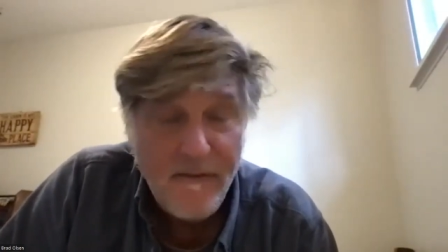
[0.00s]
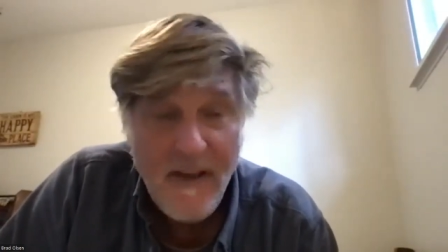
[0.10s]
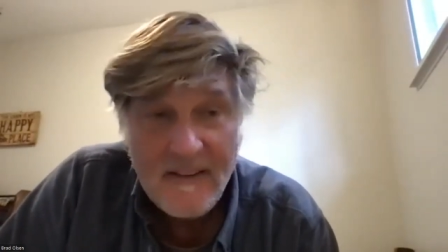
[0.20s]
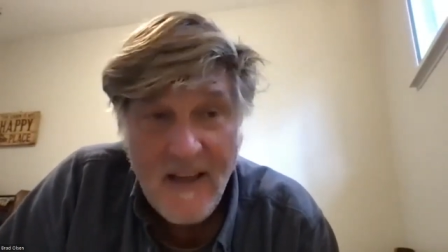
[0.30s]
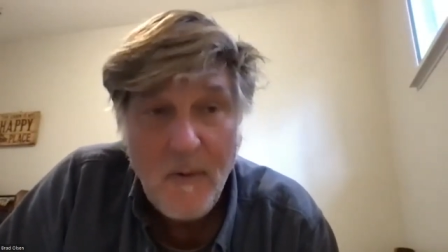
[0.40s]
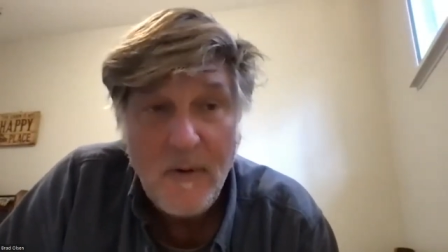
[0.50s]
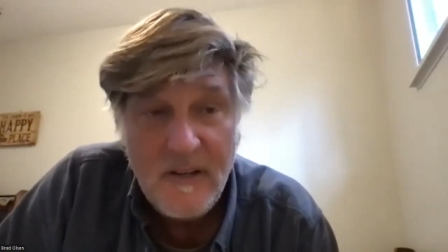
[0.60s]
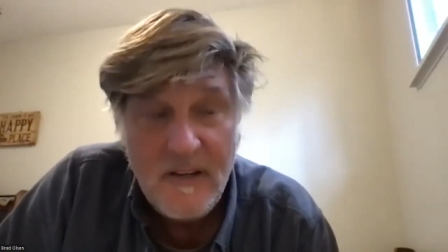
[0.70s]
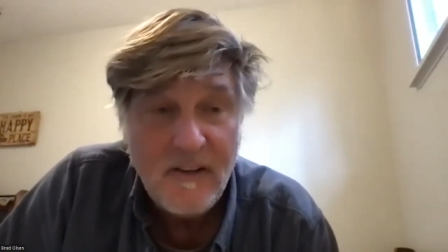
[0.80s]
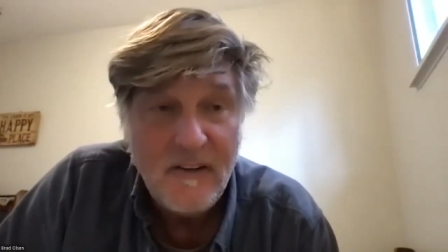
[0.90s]
In fact, I
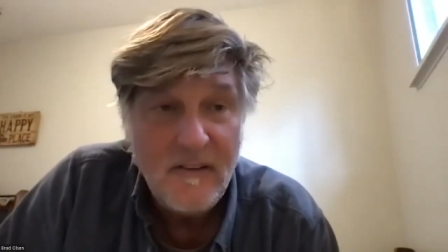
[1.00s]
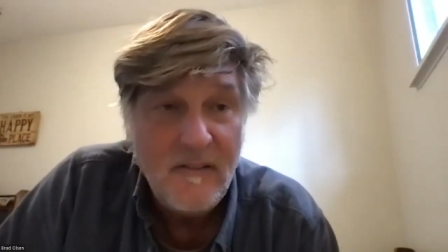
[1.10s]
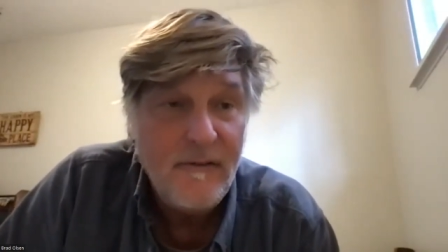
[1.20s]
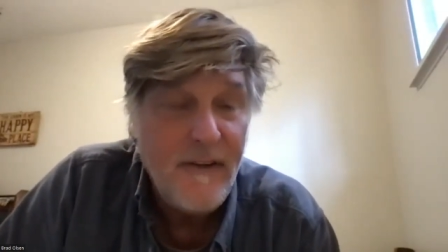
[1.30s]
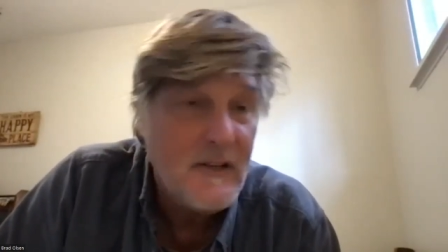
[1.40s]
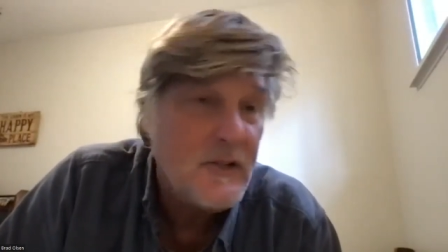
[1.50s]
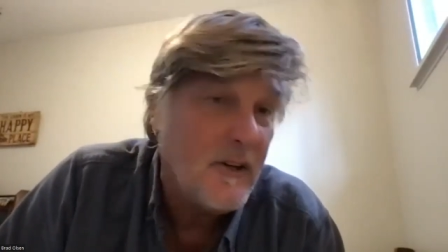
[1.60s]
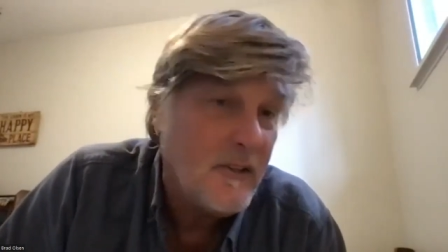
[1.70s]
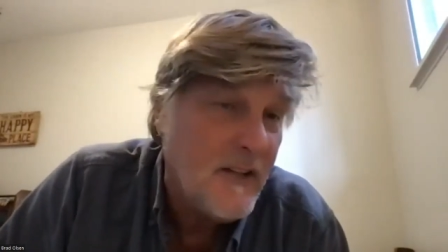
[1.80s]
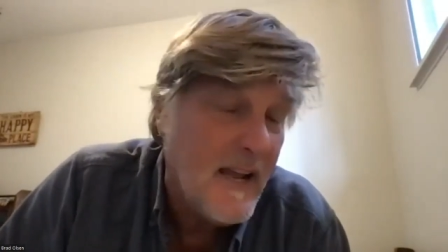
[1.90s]
would even
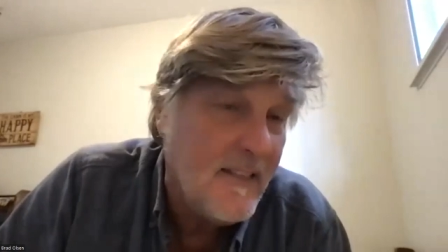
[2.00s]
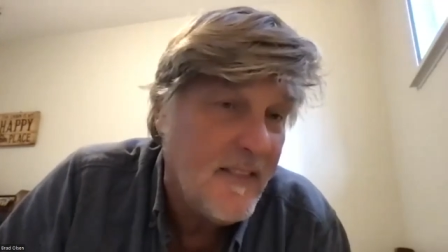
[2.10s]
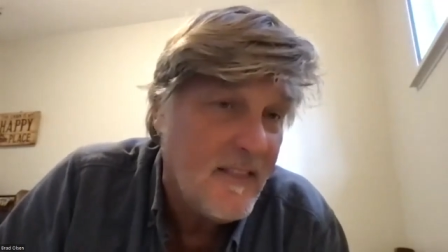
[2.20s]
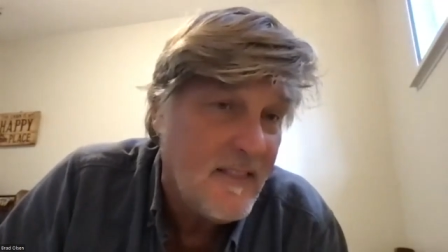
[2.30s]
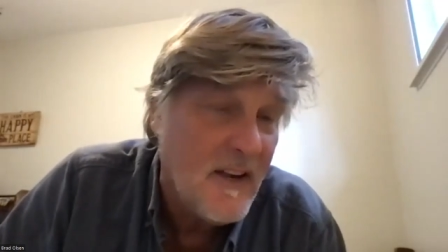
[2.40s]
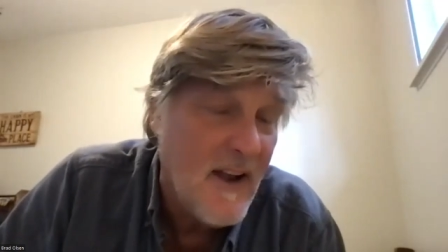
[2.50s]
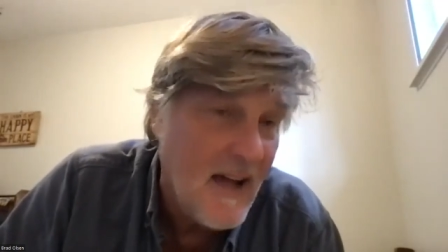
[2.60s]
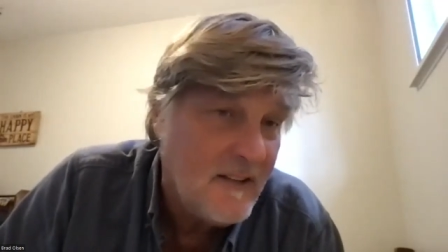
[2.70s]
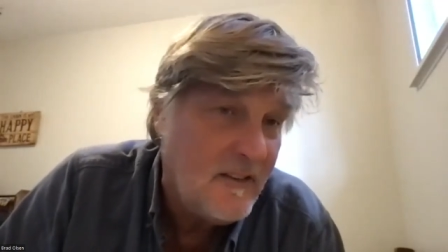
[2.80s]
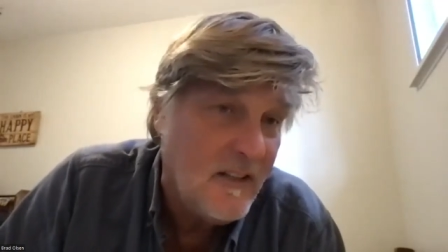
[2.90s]
venture to say that the
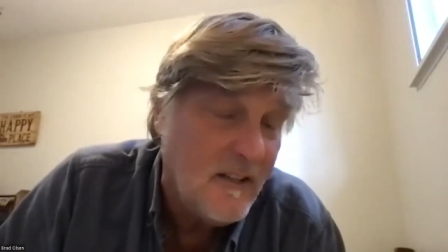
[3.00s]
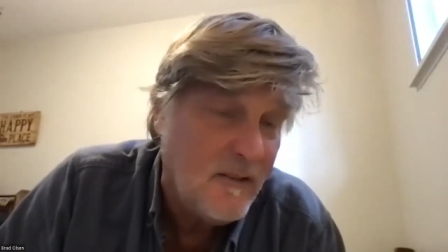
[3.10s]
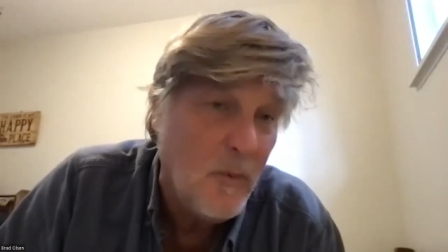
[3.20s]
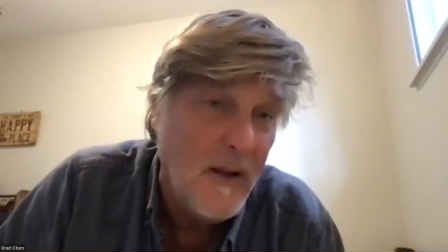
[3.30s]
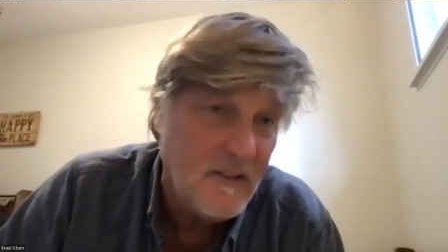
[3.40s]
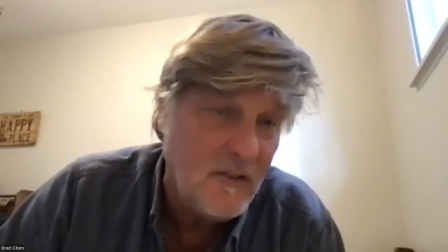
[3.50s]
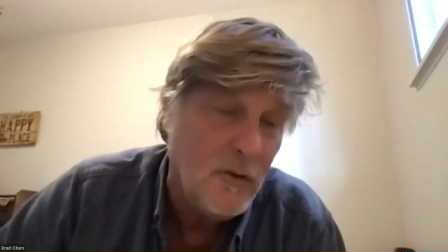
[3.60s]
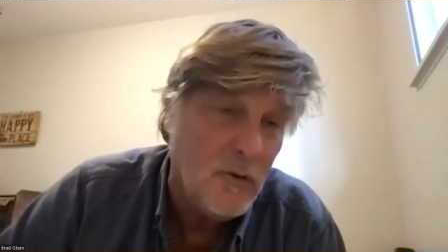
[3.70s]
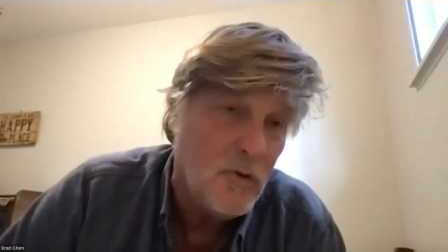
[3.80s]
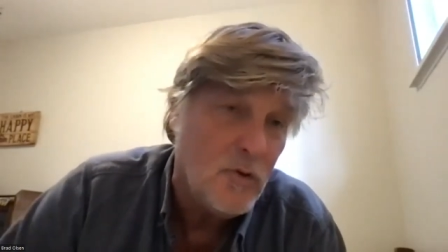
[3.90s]
Nazis went
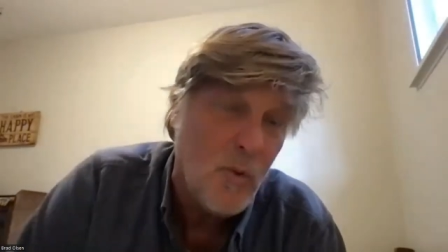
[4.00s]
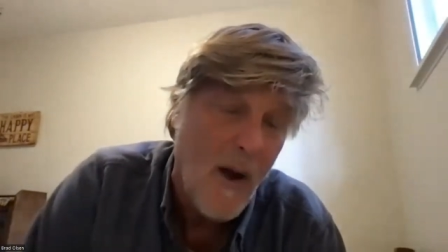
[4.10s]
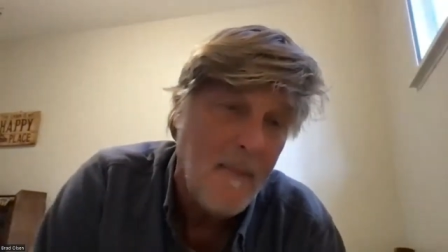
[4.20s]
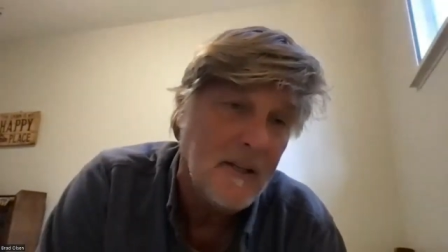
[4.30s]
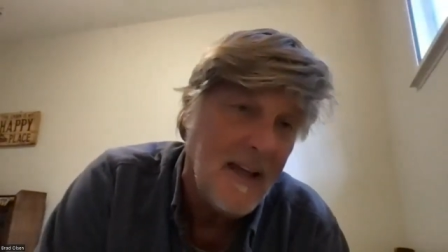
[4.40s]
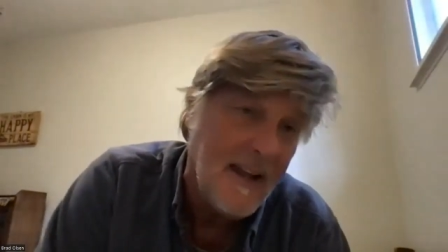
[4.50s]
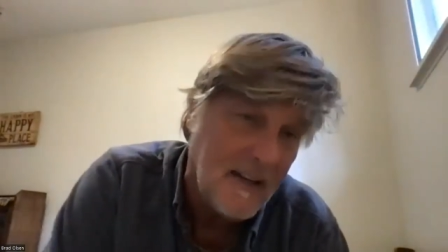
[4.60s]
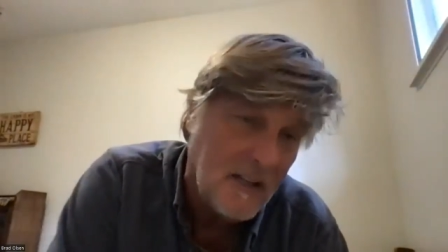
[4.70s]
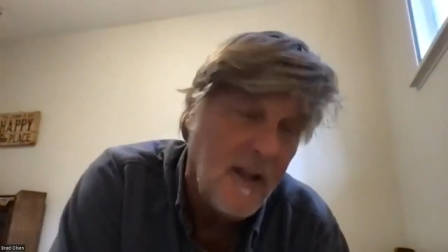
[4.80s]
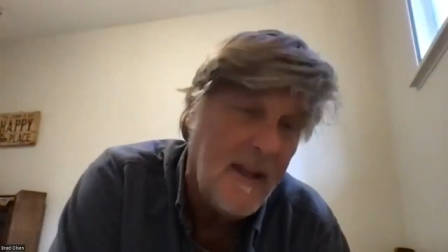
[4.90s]
to New Schwabenland
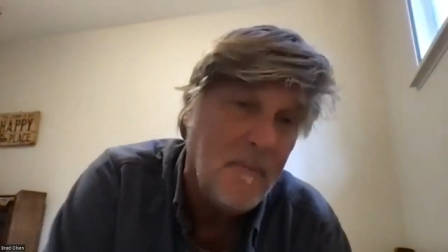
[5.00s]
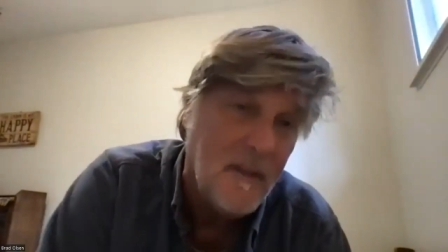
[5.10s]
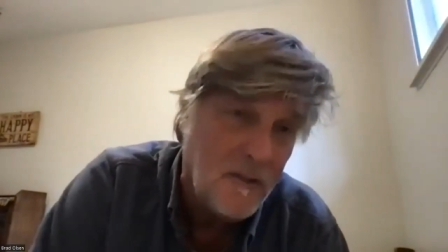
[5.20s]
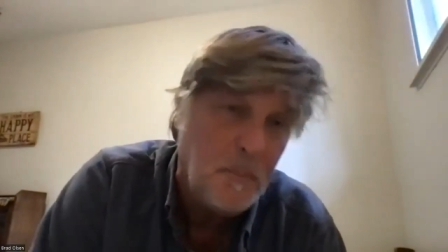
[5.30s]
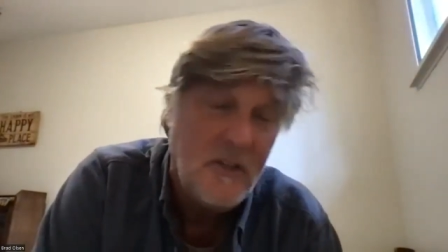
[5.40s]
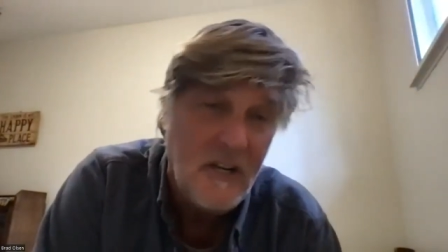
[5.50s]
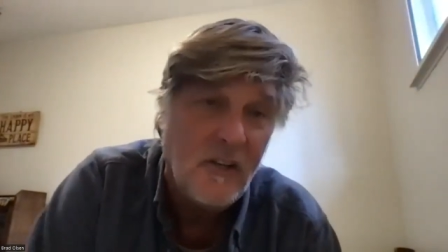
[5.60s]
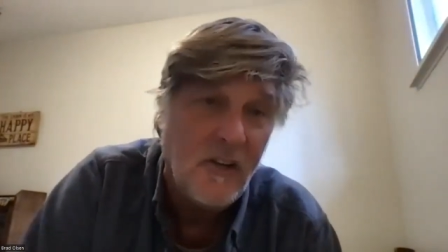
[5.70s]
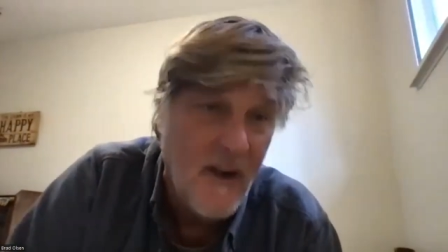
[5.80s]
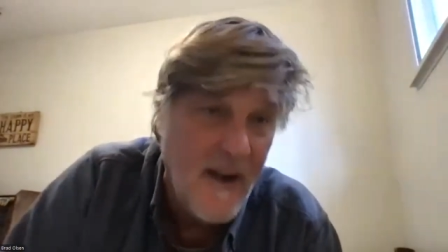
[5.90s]
and claimed this
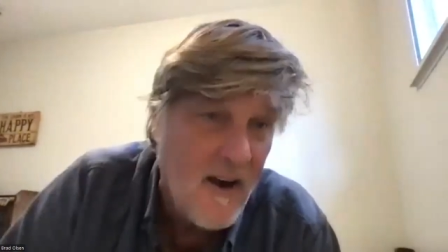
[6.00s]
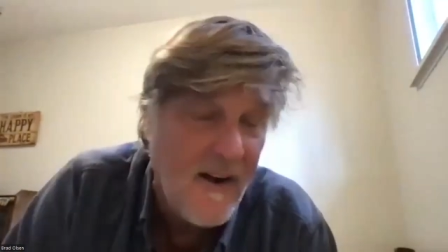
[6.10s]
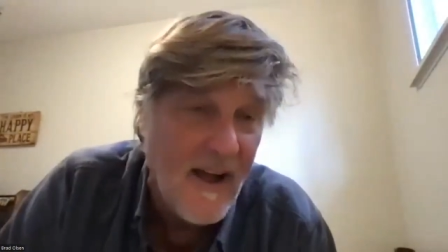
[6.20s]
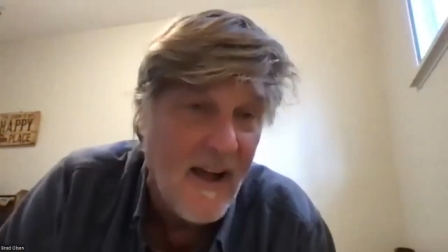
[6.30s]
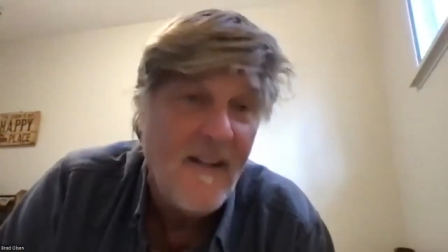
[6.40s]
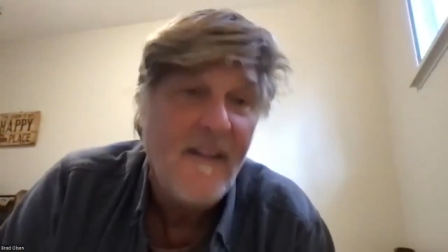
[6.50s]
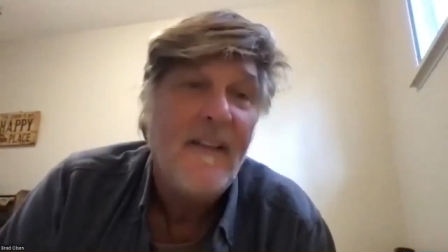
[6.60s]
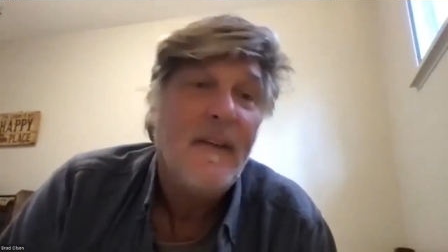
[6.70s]
particular area